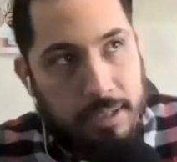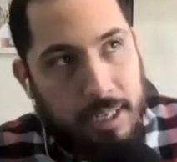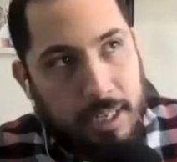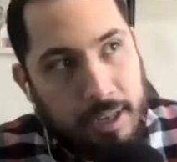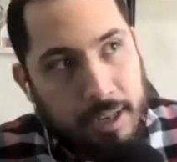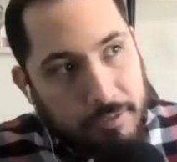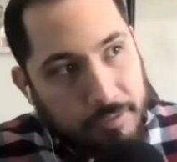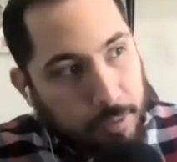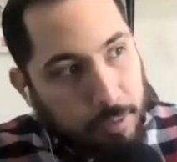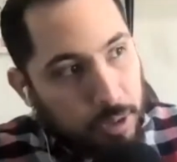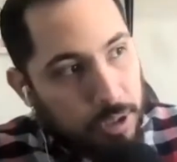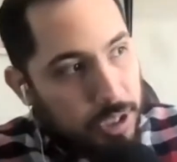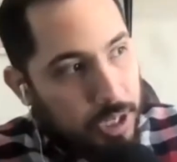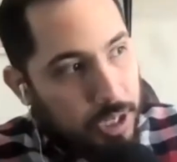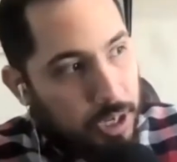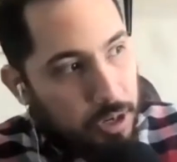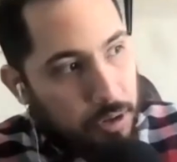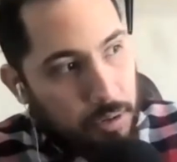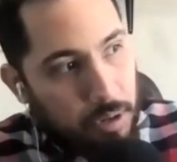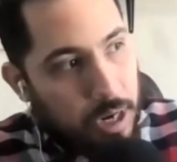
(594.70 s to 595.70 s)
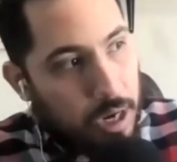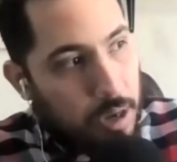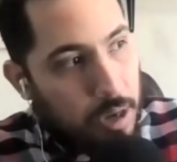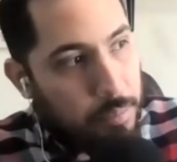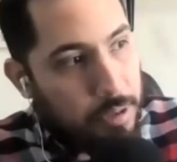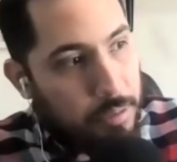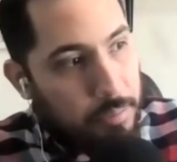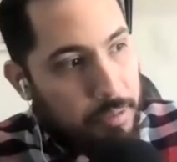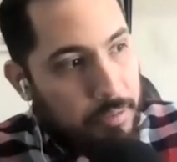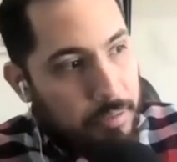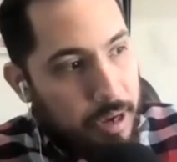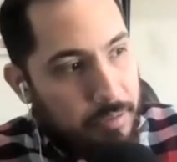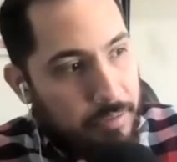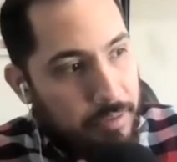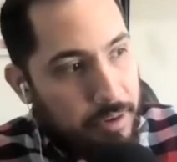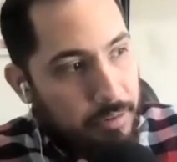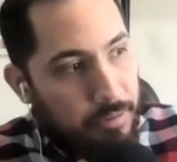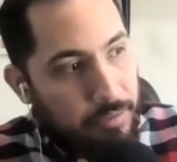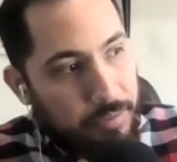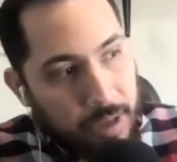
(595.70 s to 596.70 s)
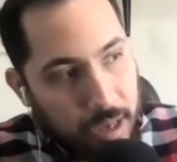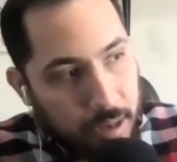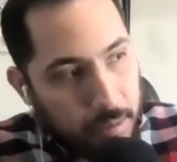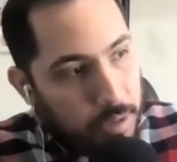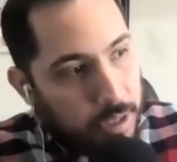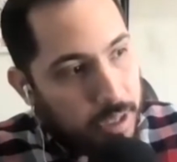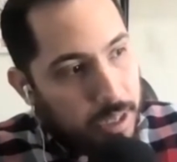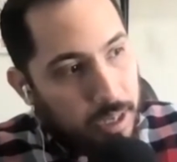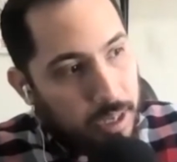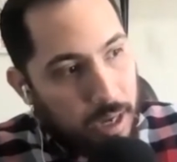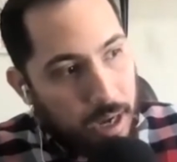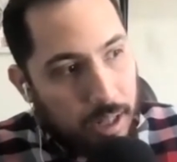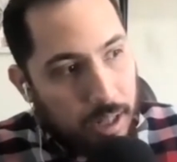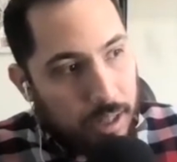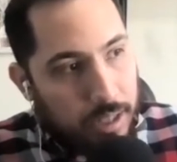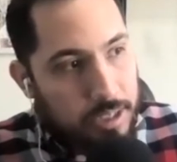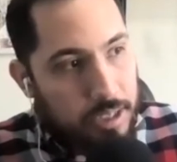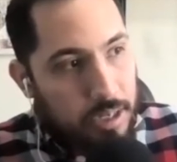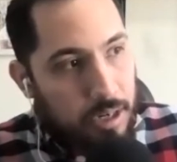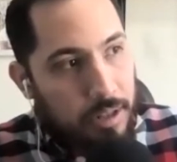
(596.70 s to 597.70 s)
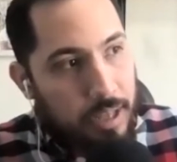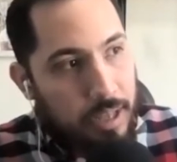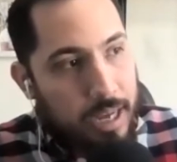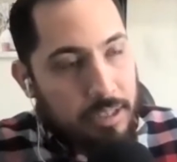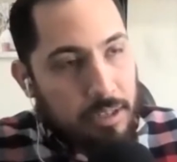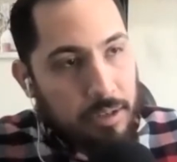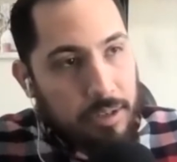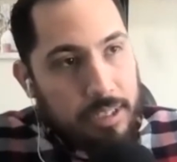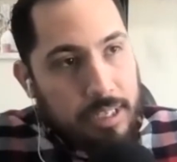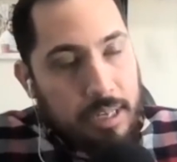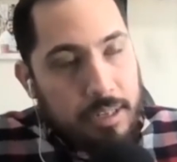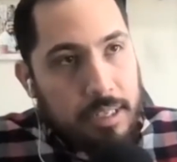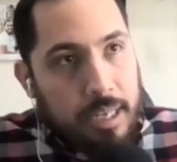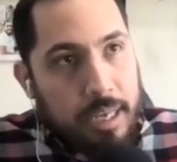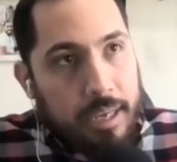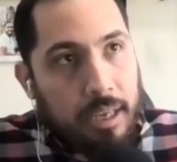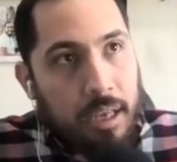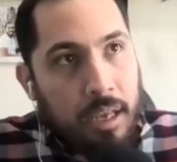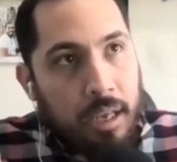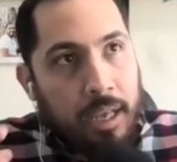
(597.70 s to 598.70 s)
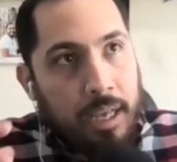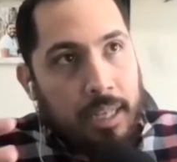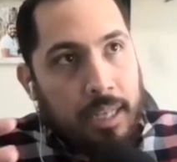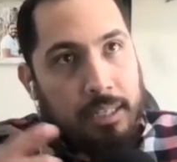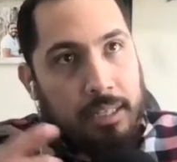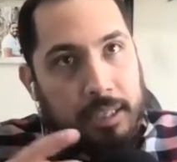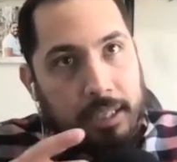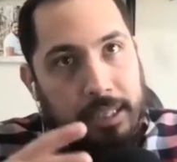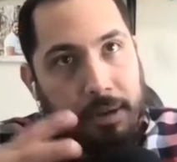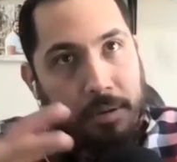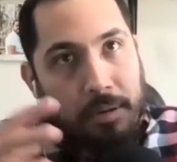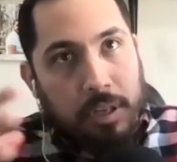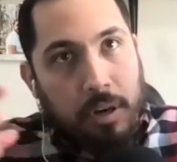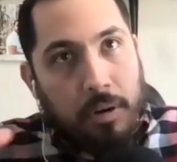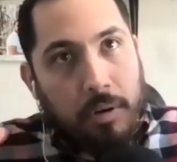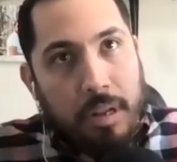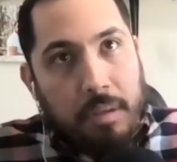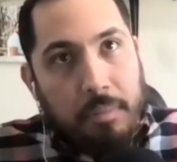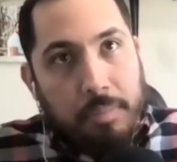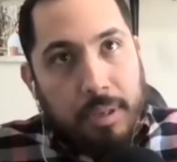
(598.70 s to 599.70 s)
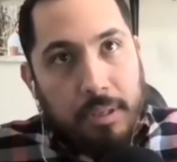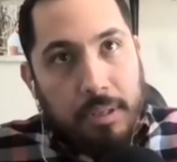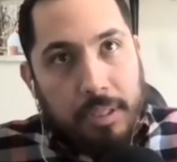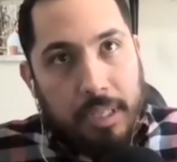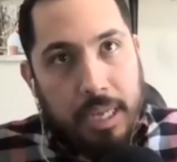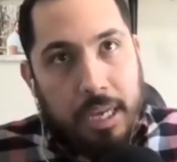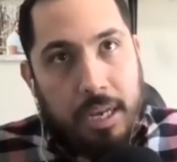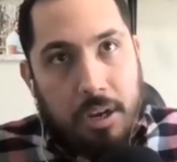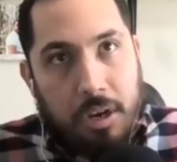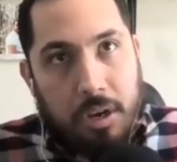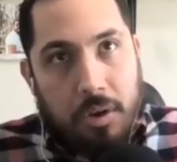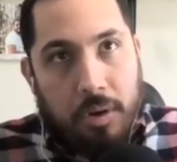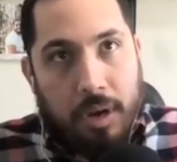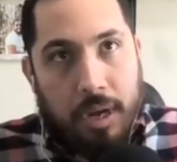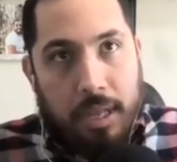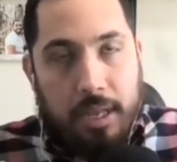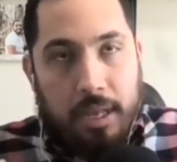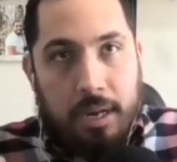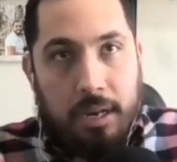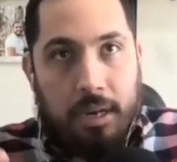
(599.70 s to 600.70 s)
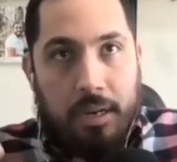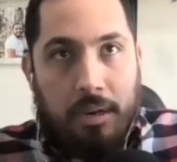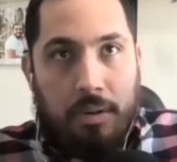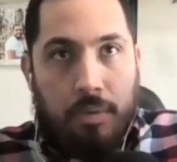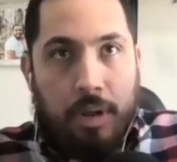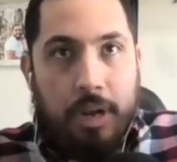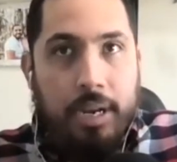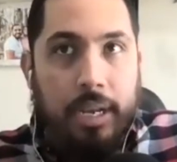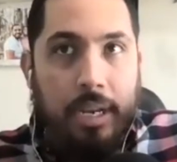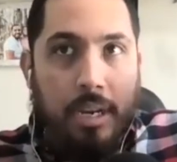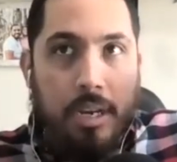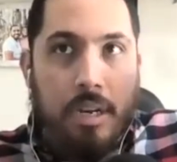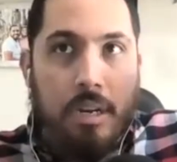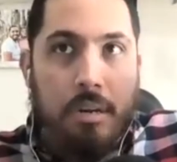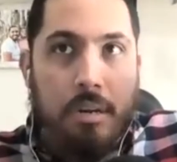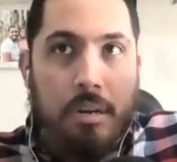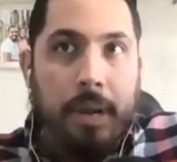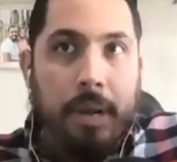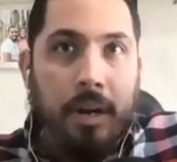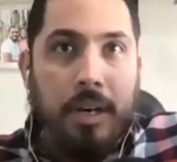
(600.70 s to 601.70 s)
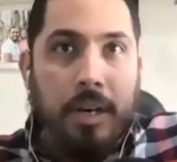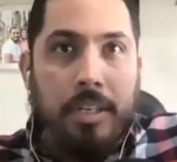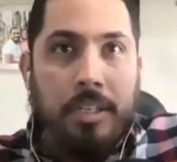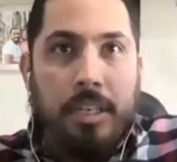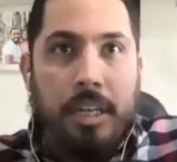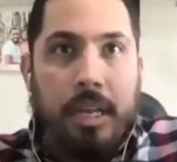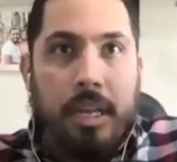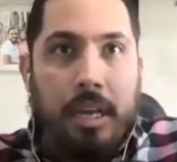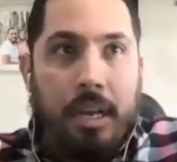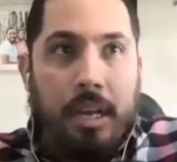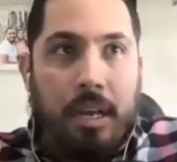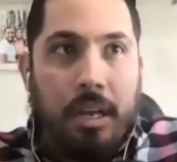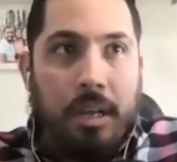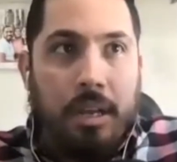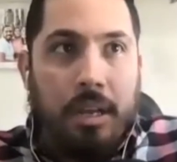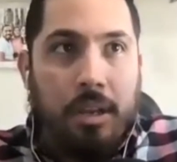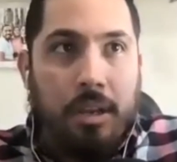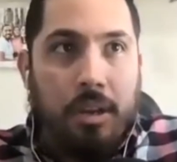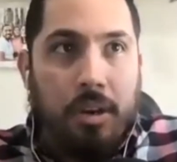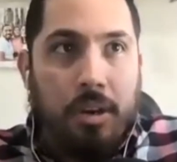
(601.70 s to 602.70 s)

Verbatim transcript: like at 14 you were helping provide for your family, college, and all that. So it sounds like it sounds like that was already built in you. And then running into your marriage, uh, you